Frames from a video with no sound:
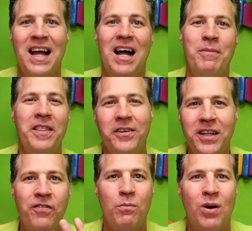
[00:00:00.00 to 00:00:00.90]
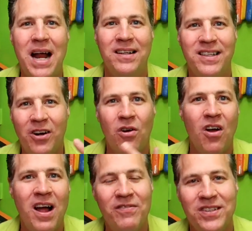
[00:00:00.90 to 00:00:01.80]
um, and they're different products, they don't
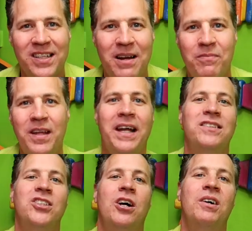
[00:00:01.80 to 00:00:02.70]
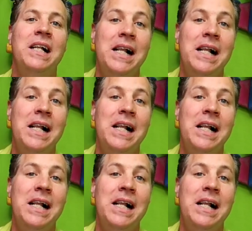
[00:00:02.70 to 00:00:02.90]
all have the same thing. So,